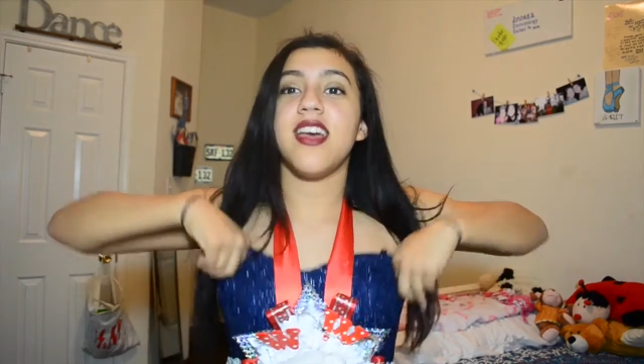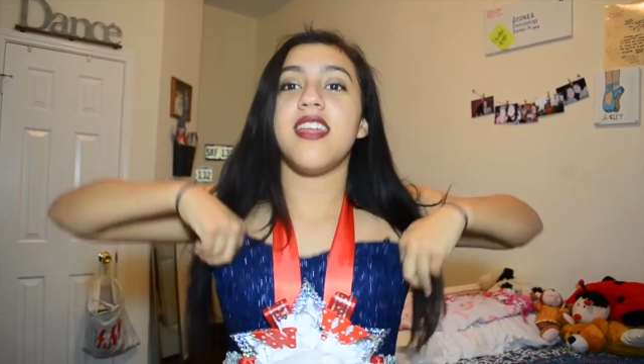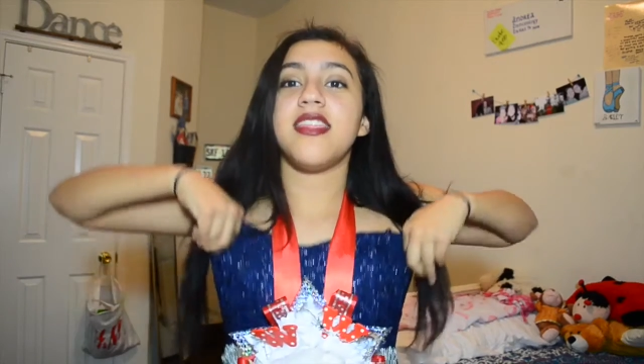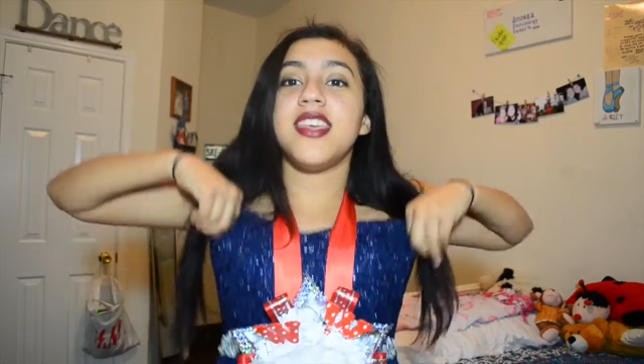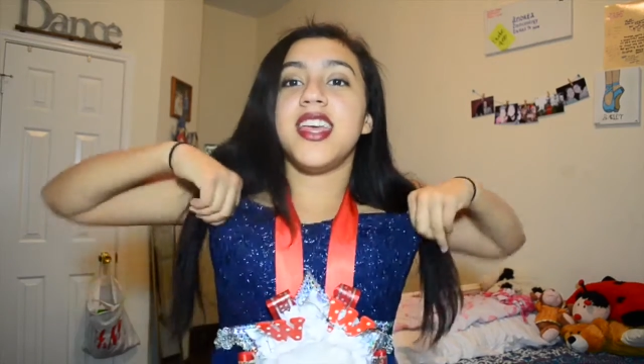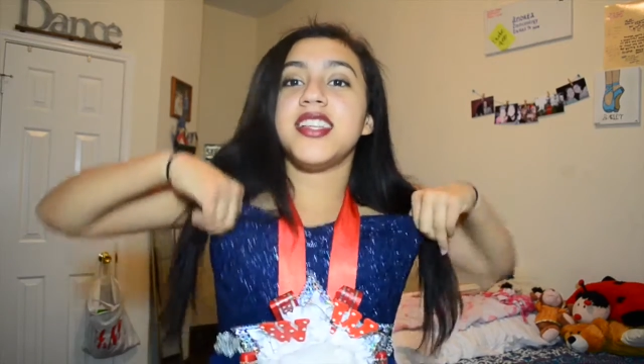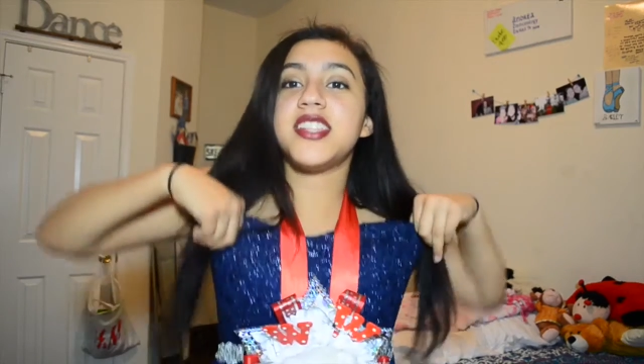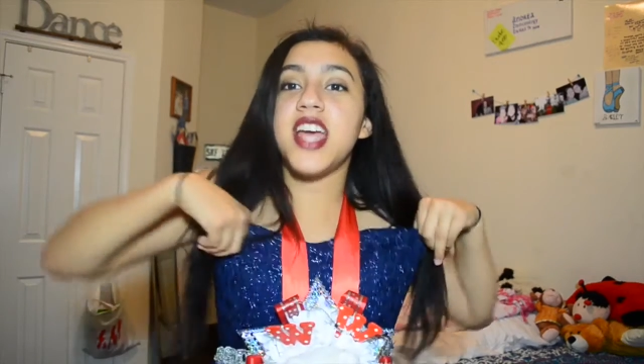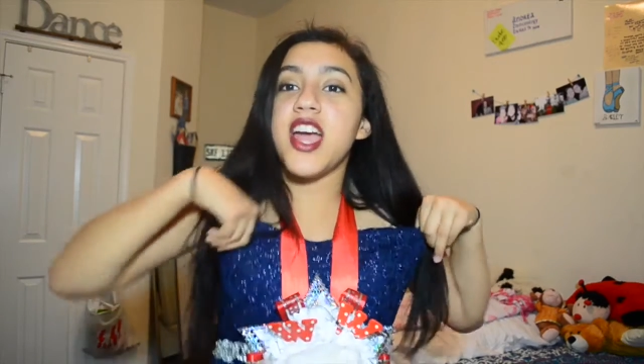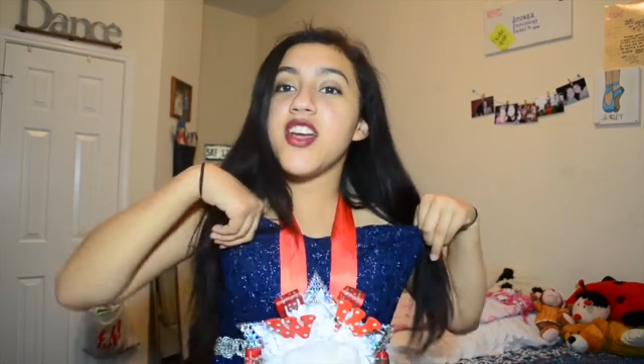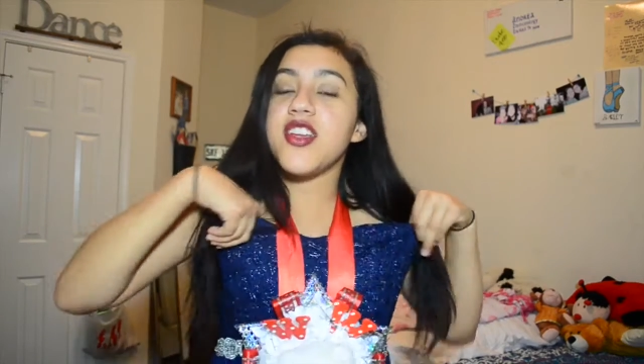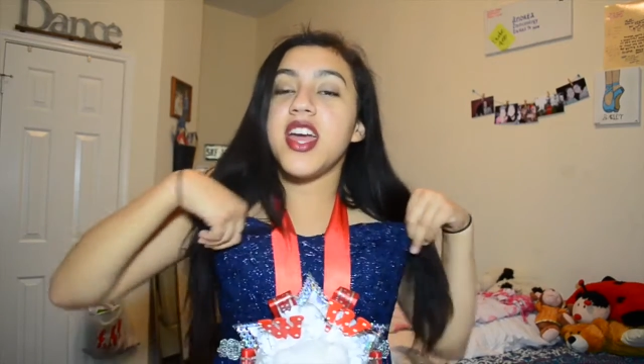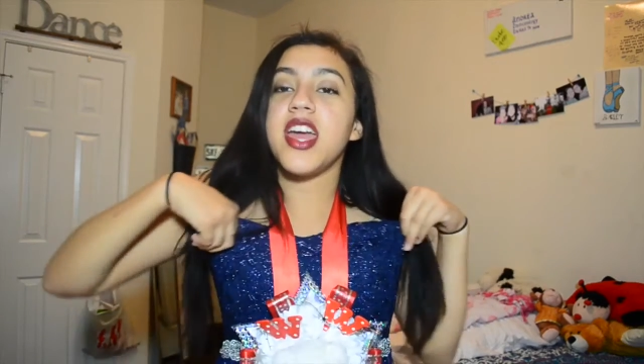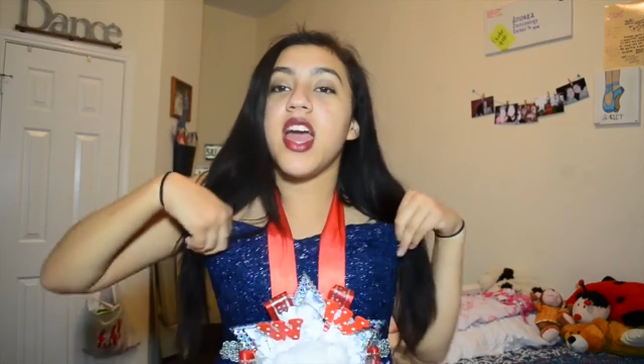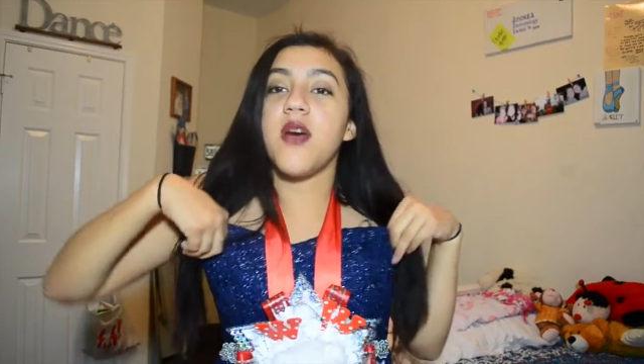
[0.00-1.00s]
The entire
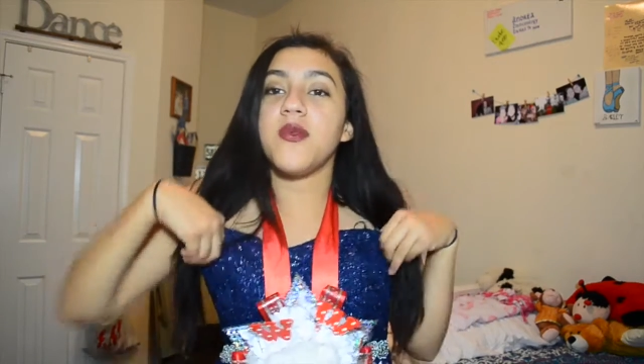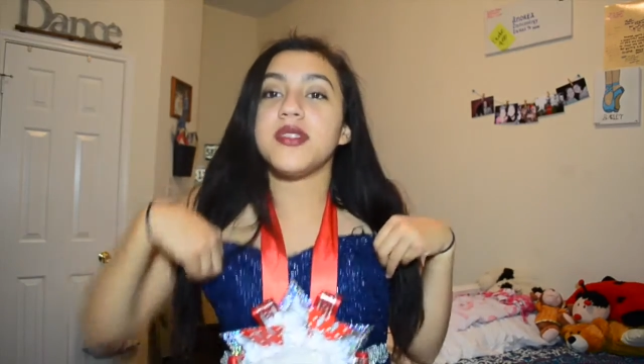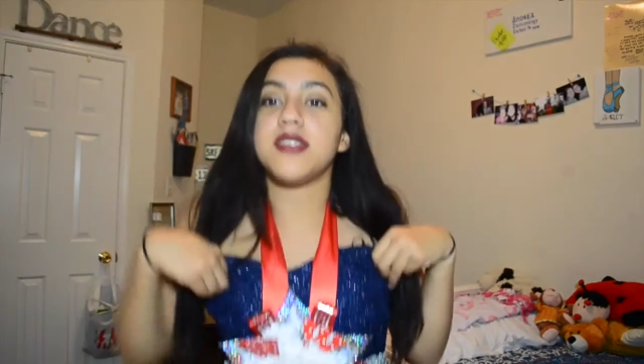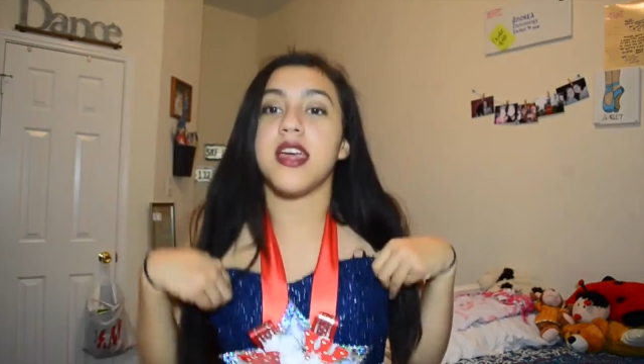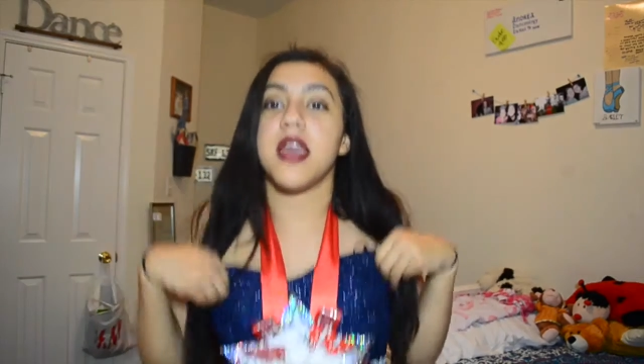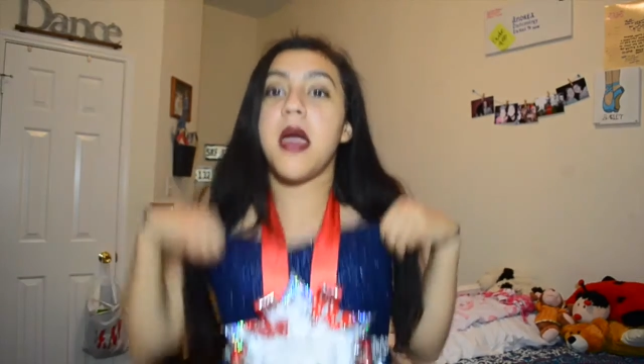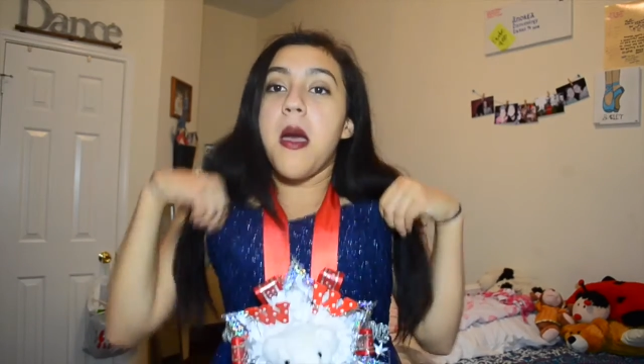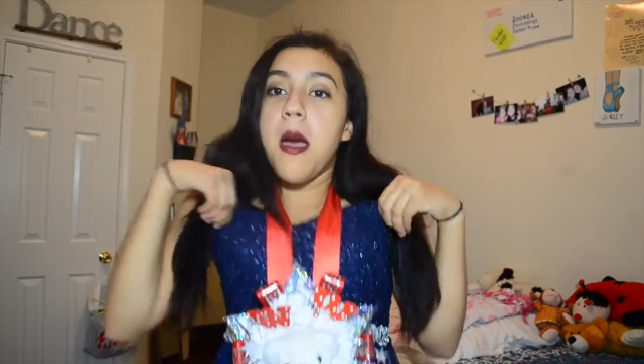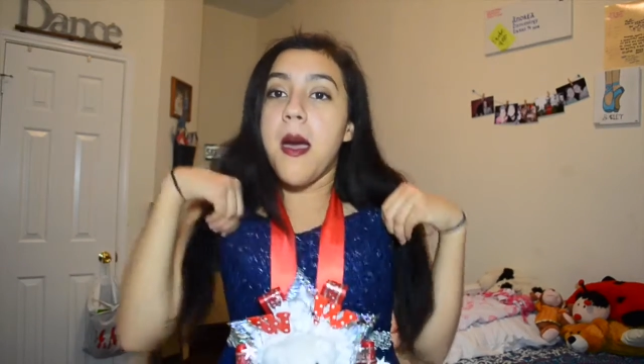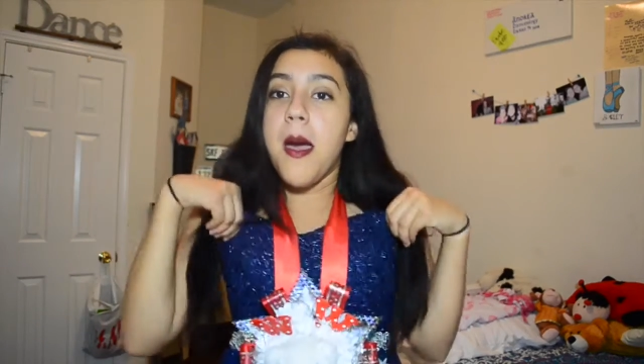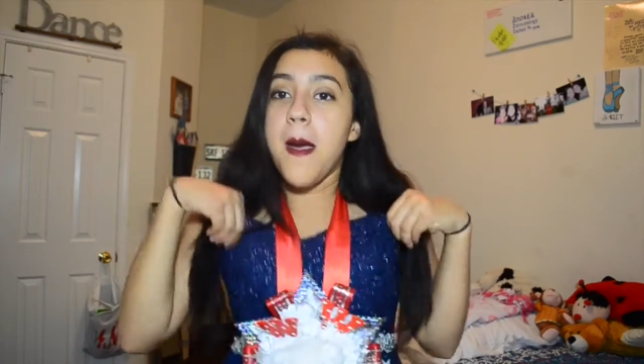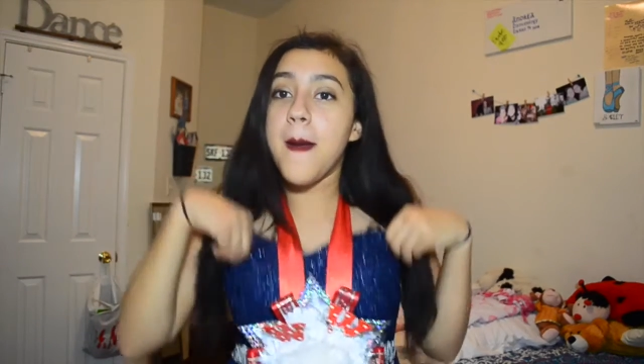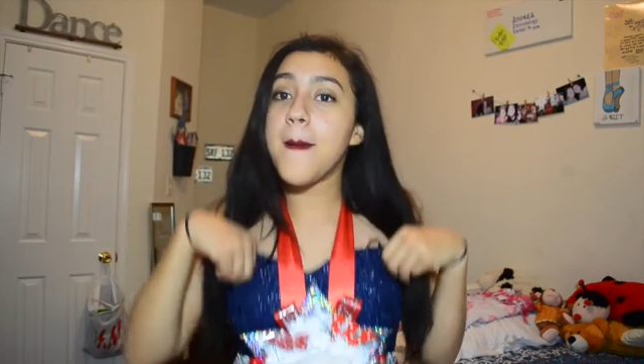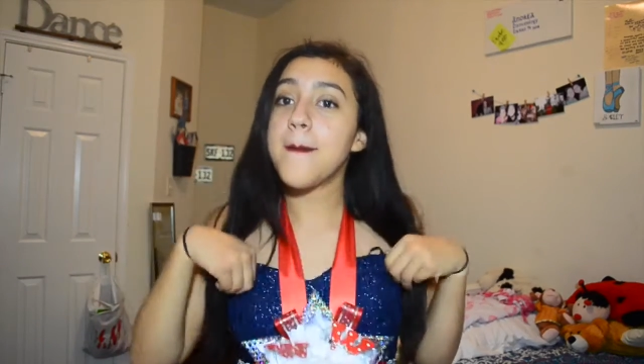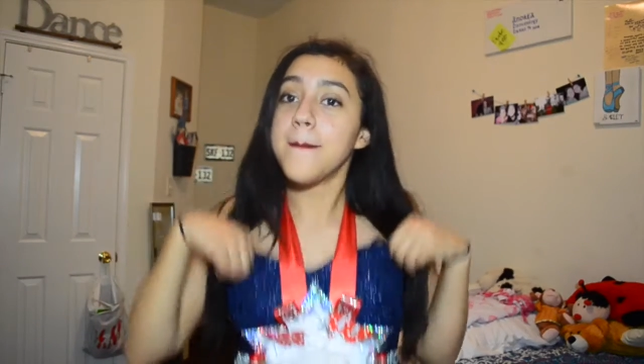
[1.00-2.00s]
night I was like
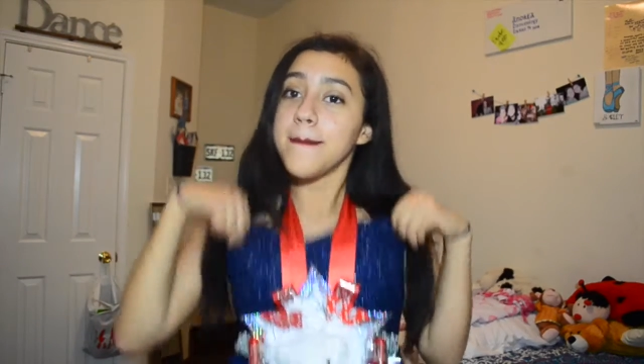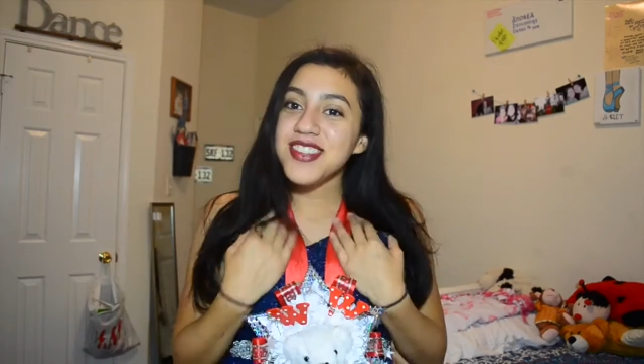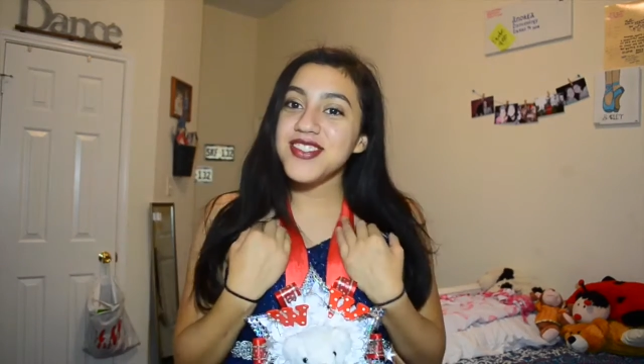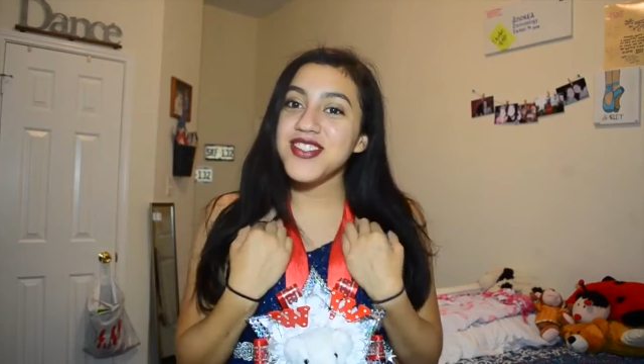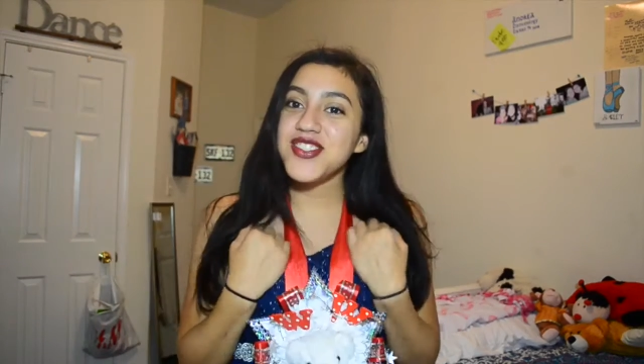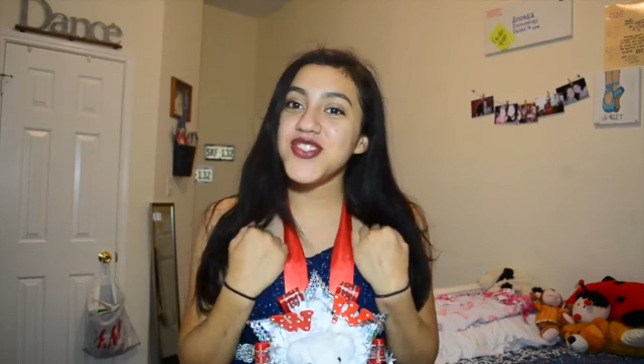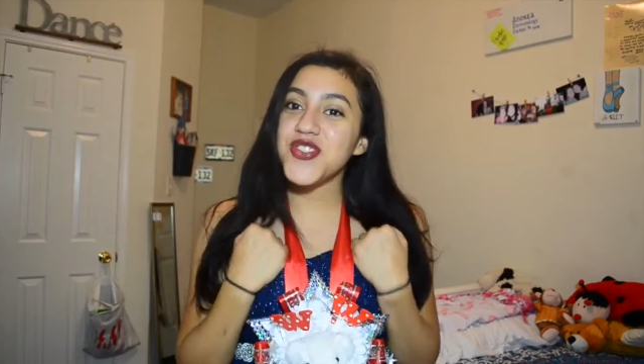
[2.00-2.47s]
just